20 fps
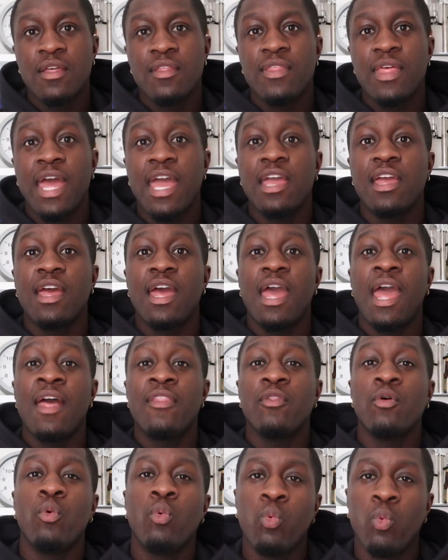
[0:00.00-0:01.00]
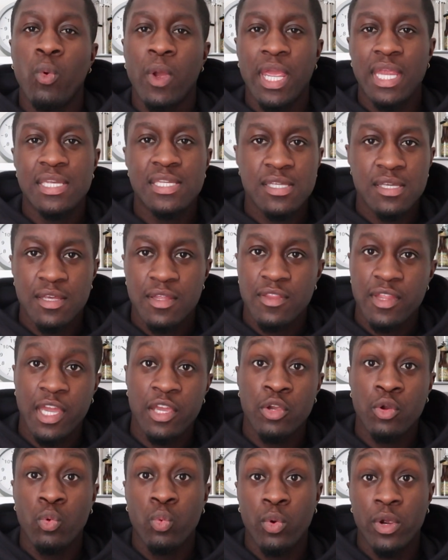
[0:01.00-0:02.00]
that and the weight that
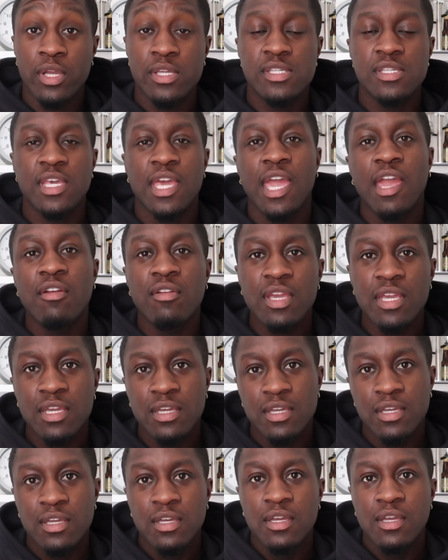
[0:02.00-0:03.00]
your words carry,